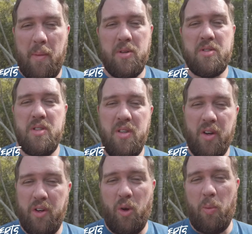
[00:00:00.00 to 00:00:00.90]
Roberts,
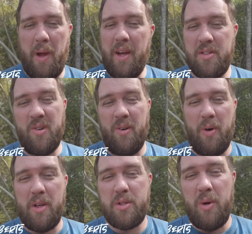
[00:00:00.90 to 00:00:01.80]
young adult pastor
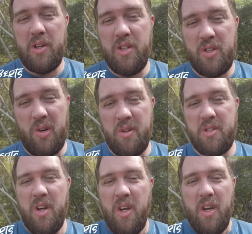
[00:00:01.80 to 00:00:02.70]
of Restoration
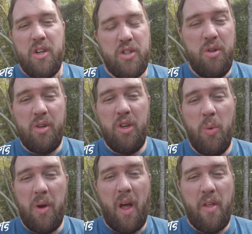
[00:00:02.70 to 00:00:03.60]
Church, shooting
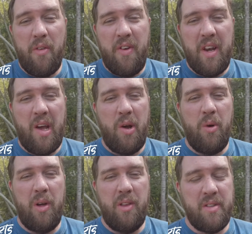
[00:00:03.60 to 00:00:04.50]
you another
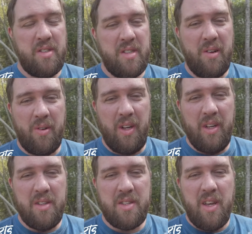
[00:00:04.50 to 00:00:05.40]
video in the
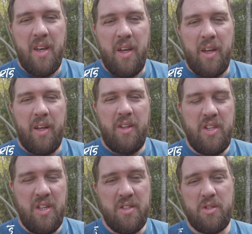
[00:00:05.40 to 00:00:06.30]
series,
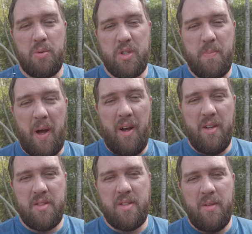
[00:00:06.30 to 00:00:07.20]
Jesus
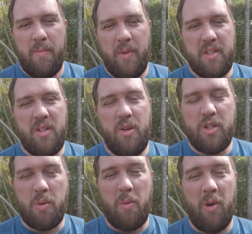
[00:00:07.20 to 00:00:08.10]
Responds. A
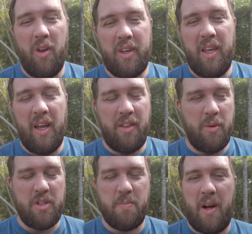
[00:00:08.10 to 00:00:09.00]
series where we're looking at
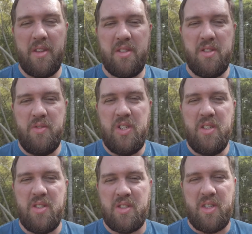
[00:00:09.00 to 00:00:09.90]
the responses of
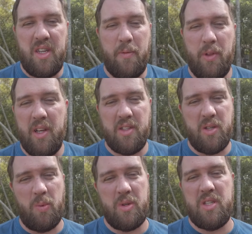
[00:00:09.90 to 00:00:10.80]
Jesus to different things
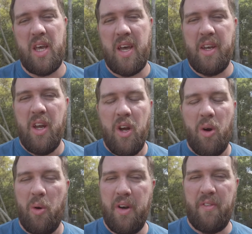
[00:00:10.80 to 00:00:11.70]
that were said
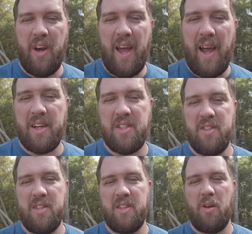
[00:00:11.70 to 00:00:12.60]
or different
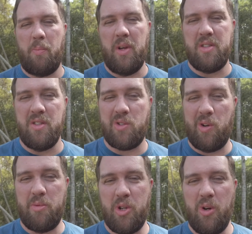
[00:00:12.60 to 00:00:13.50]
actions that took place in
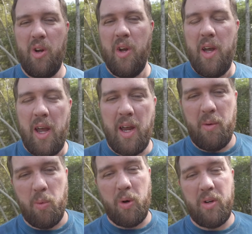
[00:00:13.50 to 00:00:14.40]
Scripture.
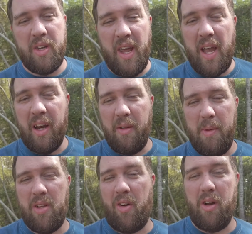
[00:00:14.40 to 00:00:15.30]
And we're today going to
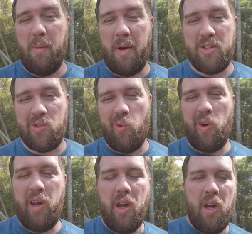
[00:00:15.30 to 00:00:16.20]
be talking about a
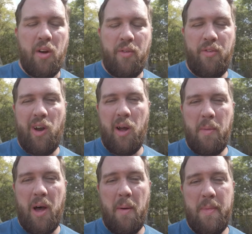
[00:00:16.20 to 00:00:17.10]
story
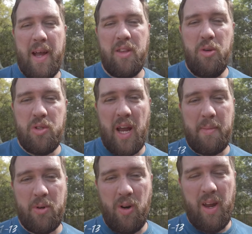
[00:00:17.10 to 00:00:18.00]
from Matthew
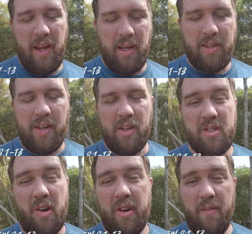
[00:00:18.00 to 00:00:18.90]
chapter 8,
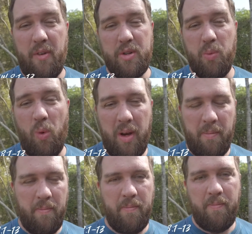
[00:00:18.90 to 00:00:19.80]
starting in verse
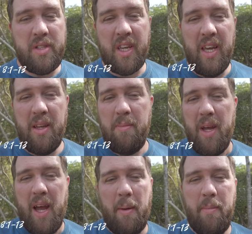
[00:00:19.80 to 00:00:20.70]
1. Once again,
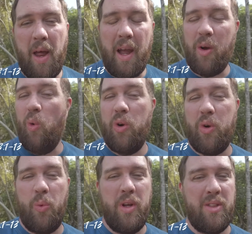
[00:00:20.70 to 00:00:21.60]
I'm not
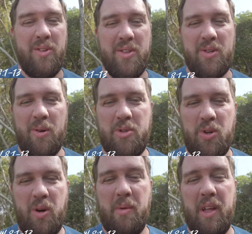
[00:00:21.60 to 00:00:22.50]
going to read through the
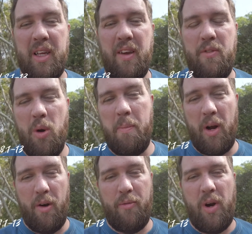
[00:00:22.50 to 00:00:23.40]
Scripture. I'm going to give you a
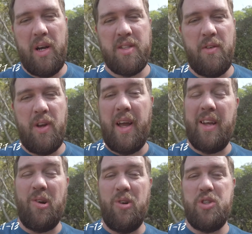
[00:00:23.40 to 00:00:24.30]
paraphrase of it.
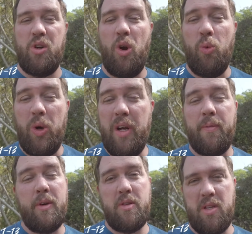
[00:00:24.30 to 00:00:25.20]
I encourage you to go read
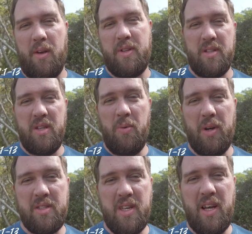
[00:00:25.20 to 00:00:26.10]
it for yourself to see
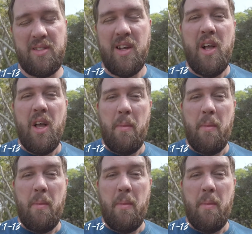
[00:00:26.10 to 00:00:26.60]
what it says.